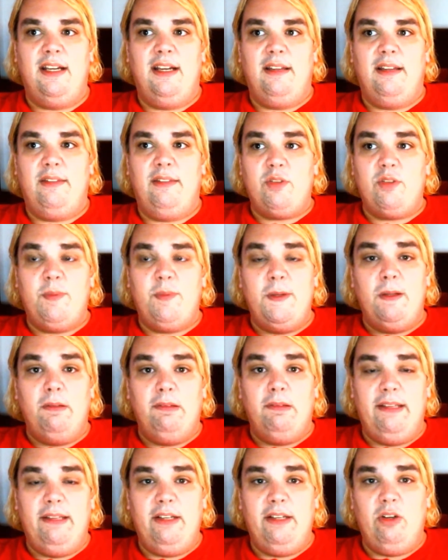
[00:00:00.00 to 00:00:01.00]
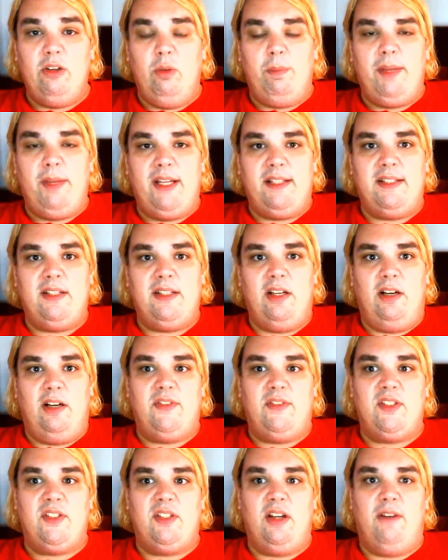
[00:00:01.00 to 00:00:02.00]
There's been a little bit of
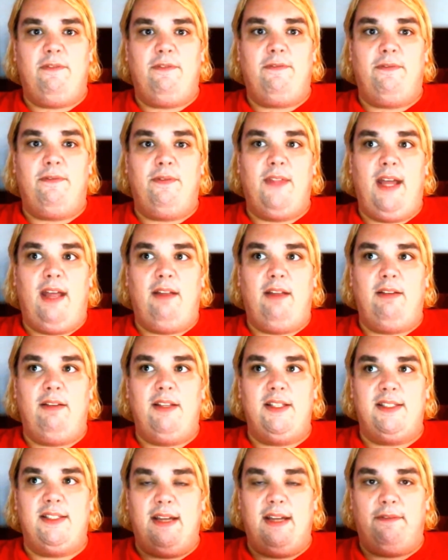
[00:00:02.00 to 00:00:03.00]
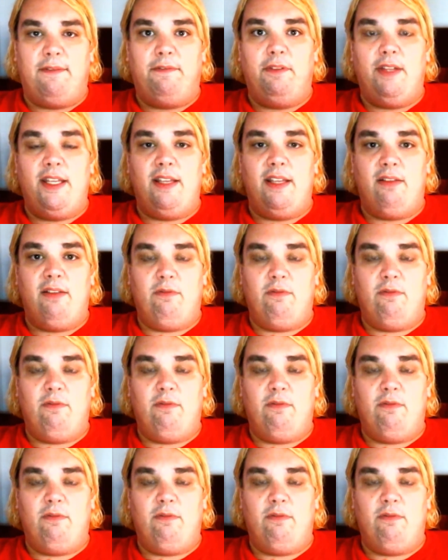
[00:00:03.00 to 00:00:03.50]
stuff that is definitely